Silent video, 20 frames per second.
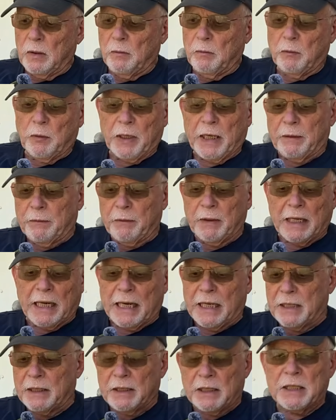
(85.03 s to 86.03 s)
We
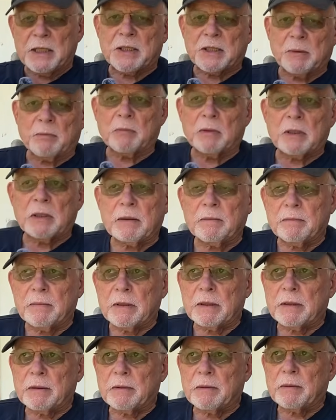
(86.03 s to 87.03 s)
did some
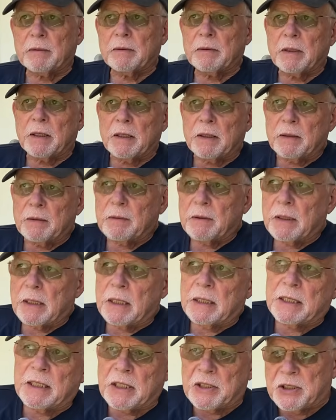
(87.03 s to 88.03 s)

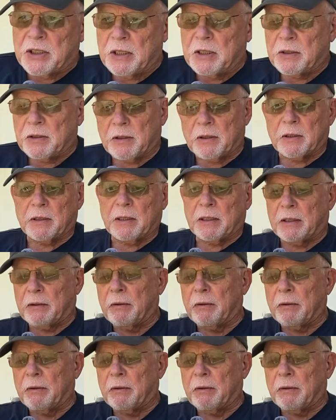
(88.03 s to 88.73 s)
additions or